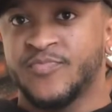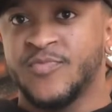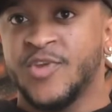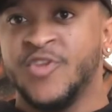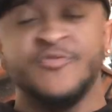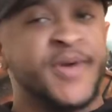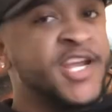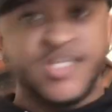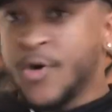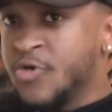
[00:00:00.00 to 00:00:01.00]
You've been
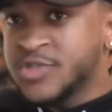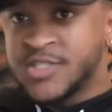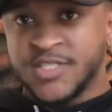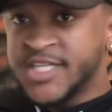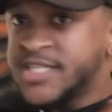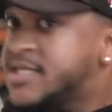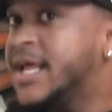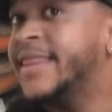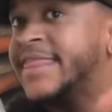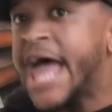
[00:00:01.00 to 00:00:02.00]
exposed to just
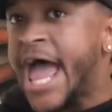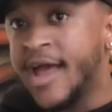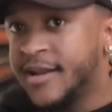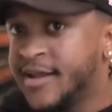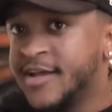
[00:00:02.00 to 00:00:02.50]
that.